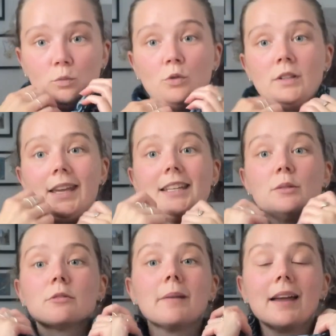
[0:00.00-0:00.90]
won't get it
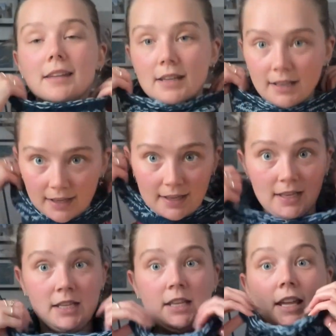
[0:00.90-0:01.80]
with my
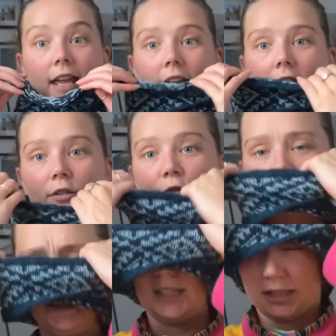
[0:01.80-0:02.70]
hairs
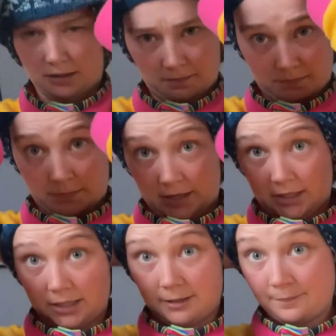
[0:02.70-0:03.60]
in it.
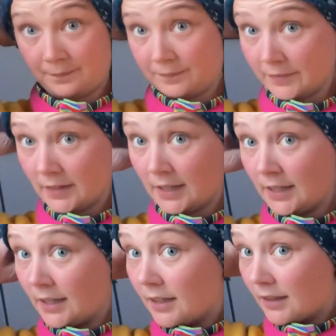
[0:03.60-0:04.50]
But
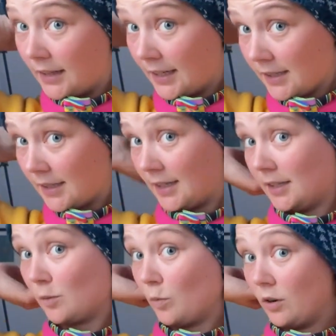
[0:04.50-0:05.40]
this
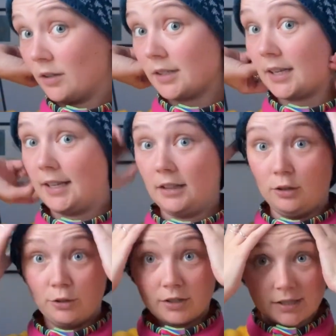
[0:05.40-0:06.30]
is what it
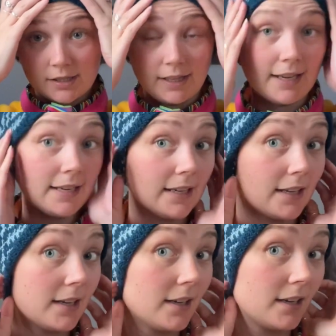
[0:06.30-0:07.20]
looks like
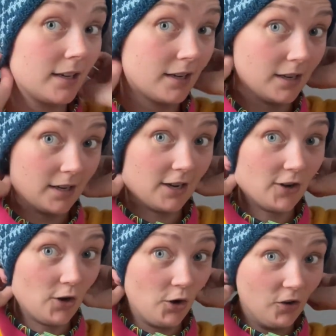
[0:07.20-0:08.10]

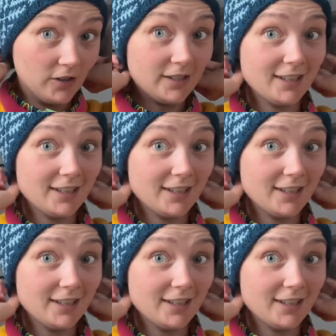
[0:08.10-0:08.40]
on,